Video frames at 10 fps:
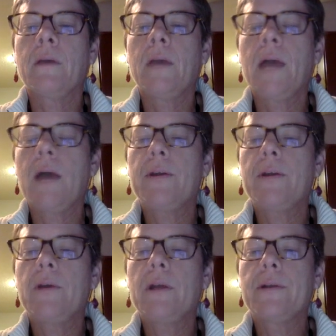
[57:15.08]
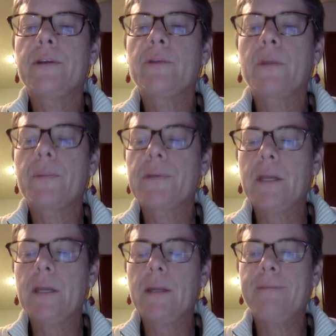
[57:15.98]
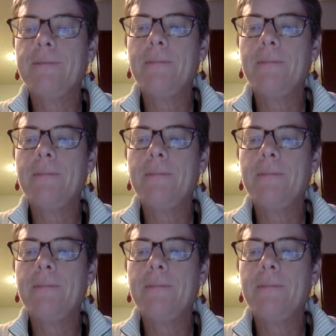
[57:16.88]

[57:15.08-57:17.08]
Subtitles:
How are you, Hillary's representative?